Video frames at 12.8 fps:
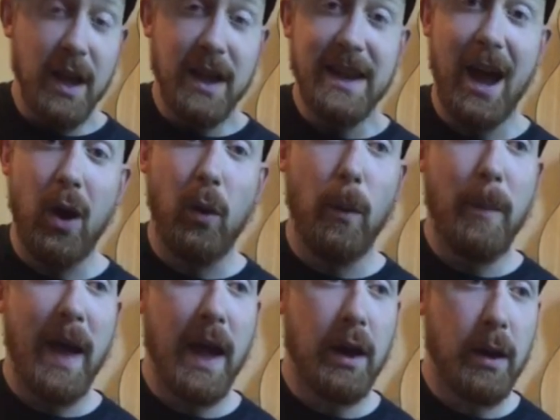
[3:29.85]
Now
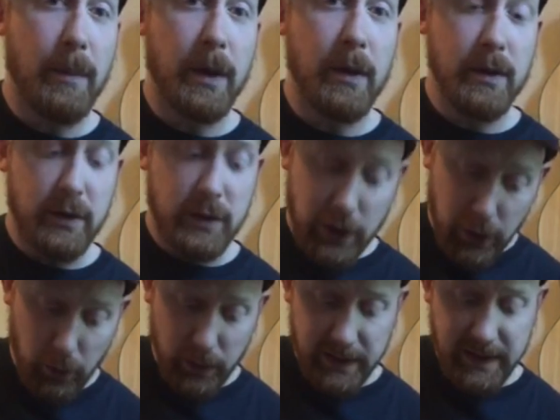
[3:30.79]
pattern number
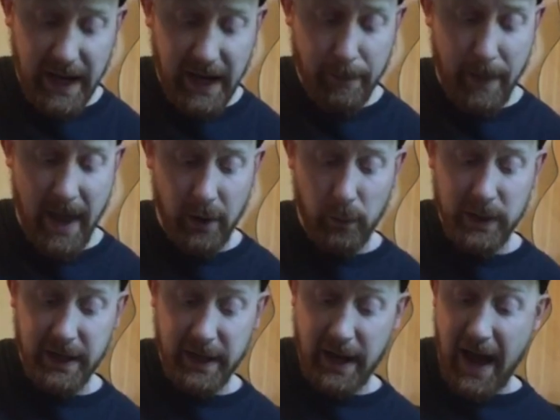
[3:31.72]
two, the second pattern we
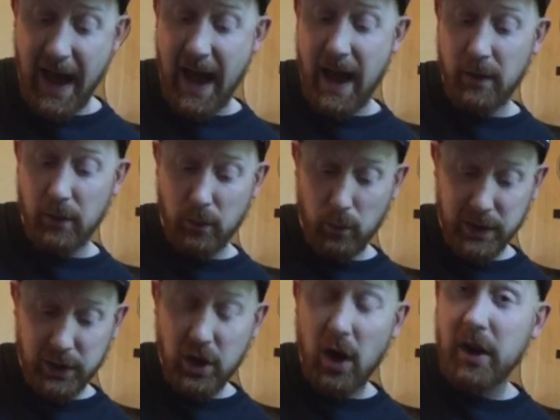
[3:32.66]
did we
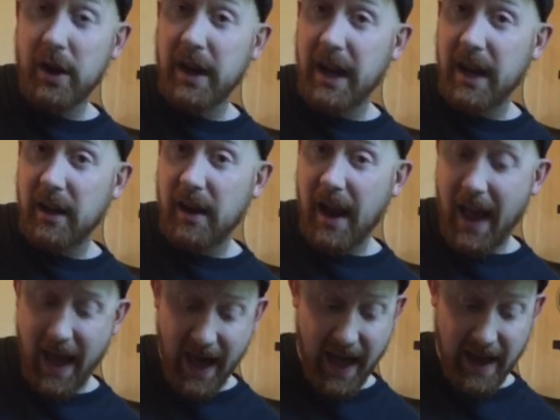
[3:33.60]
started it
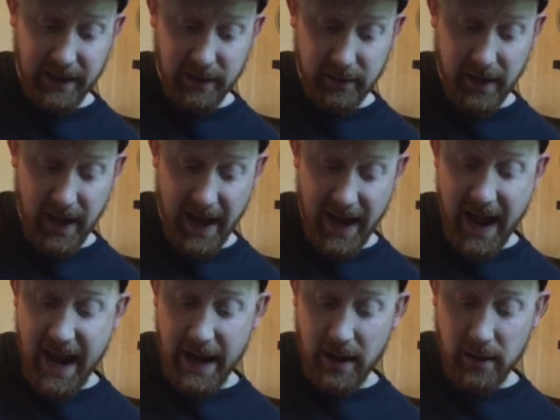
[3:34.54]
at
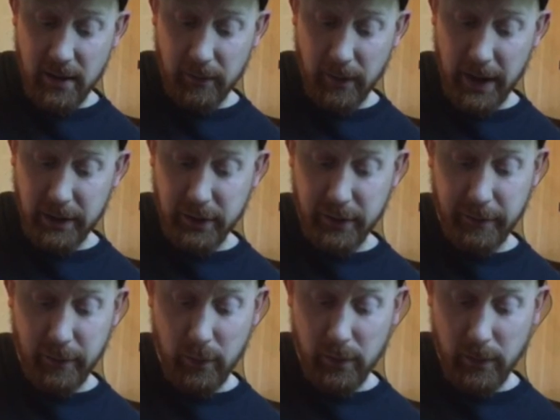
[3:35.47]
8, right? 2,
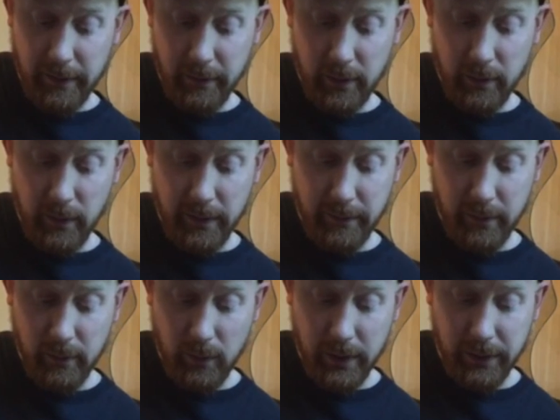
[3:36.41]
4, 1, 4, 1, 4,
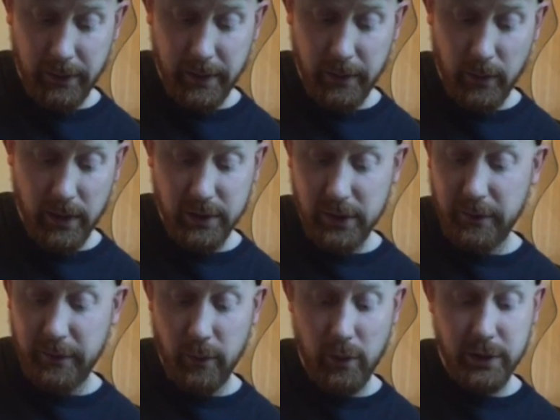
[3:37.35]
1, 3, 1,
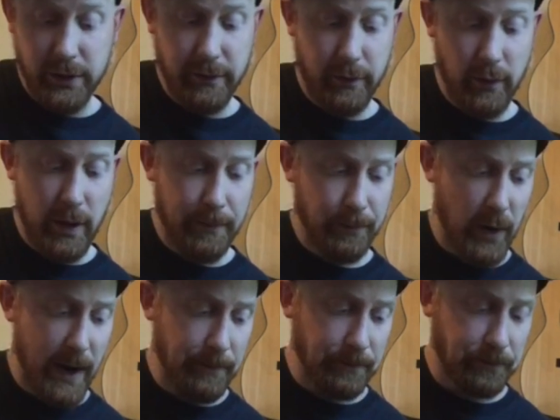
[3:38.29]
2, 4, 2, 4,
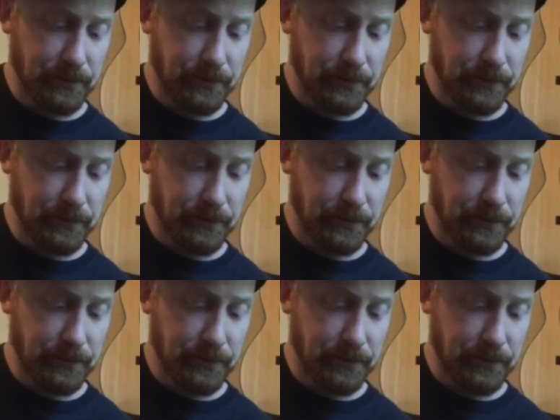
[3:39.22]
right?